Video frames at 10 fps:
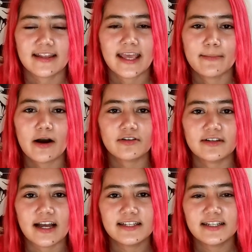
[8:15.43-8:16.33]
and came out
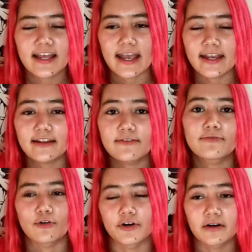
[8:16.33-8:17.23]
in
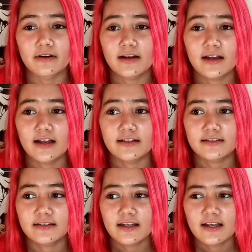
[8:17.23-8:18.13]
1984. And
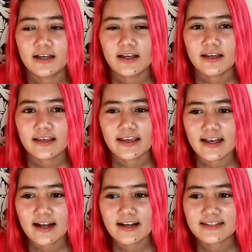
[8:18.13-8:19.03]

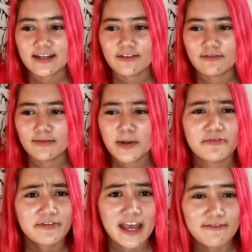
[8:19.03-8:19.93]
yeah, it's like my
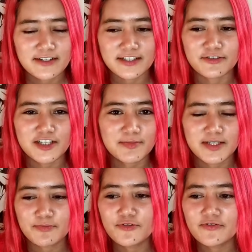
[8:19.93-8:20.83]
favorite
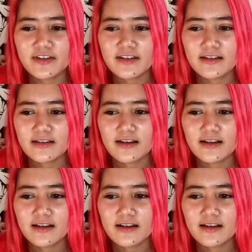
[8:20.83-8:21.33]
Christmas movie.